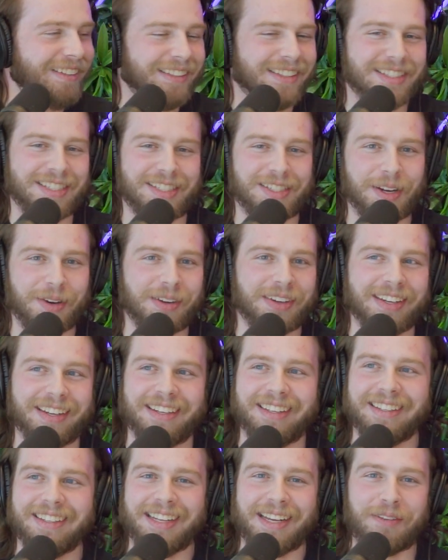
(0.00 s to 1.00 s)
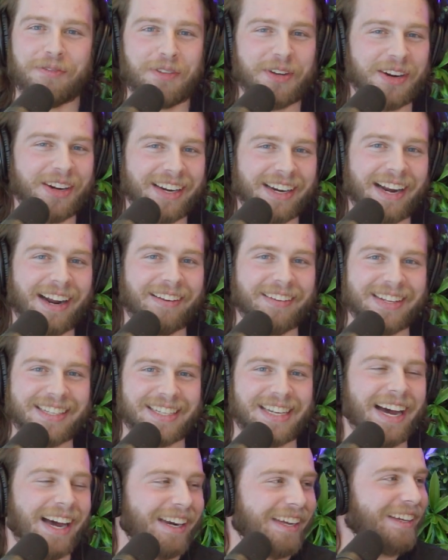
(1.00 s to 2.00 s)
This is so good. He figured it out. He's
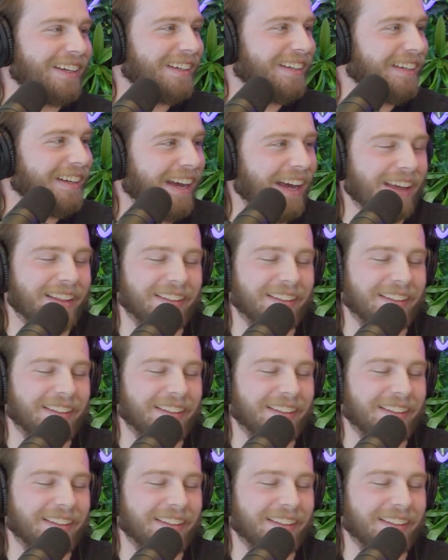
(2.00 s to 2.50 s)
got it. And